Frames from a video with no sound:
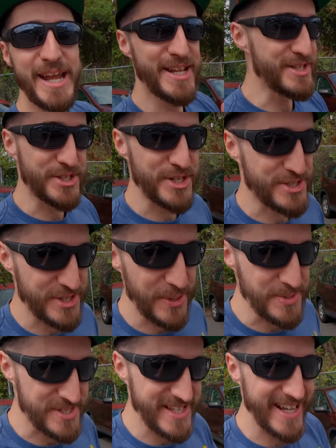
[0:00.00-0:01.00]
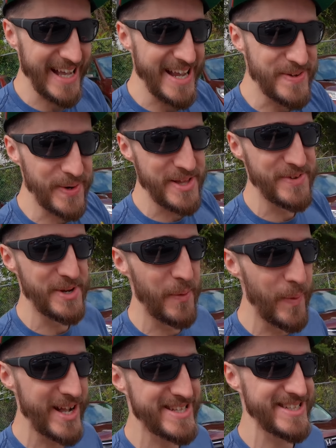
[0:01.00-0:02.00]
It is just so sick. I don't even know
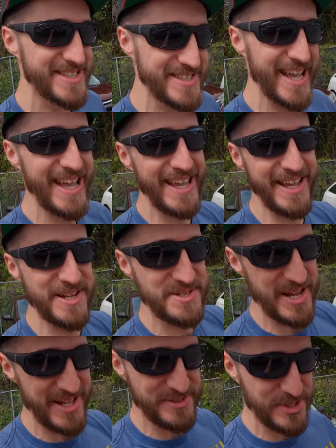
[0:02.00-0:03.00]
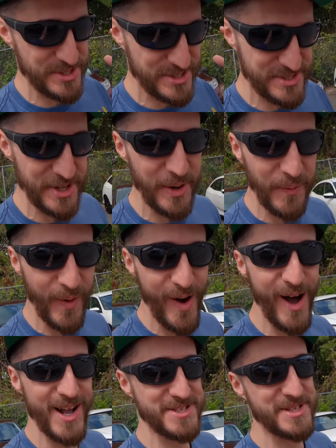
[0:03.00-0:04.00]
what to say. It, it's just so
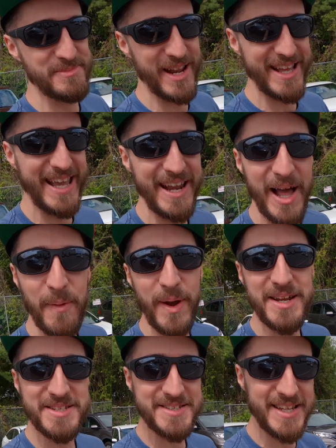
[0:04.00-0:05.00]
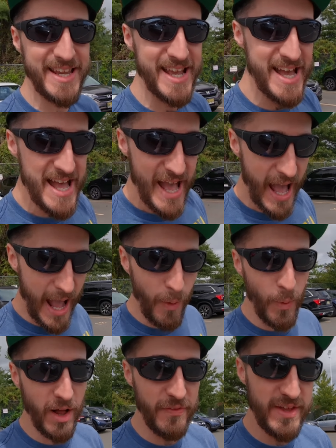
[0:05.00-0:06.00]
awesome. I cannot wait to see how
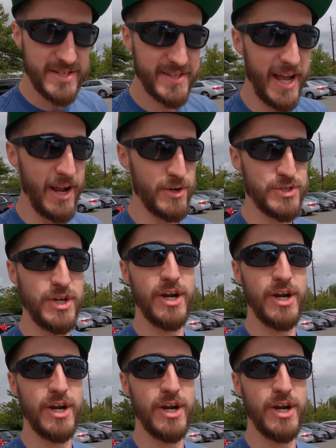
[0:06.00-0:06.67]
well these tires